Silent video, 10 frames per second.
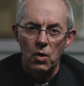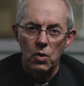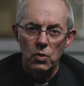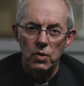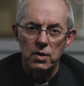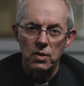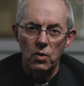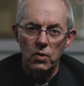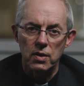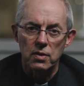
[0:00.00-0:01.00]
who this
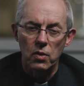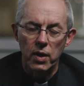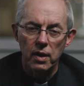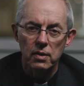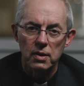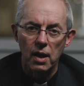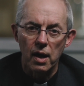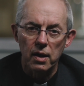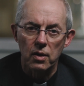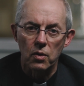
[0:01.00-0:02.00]
God is, looking at an
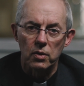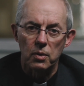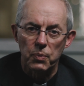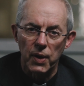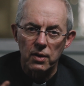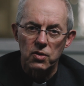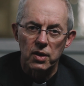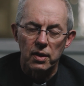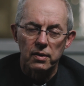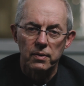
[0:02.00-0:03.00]
icon, a
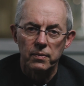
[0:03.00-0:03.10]
picture,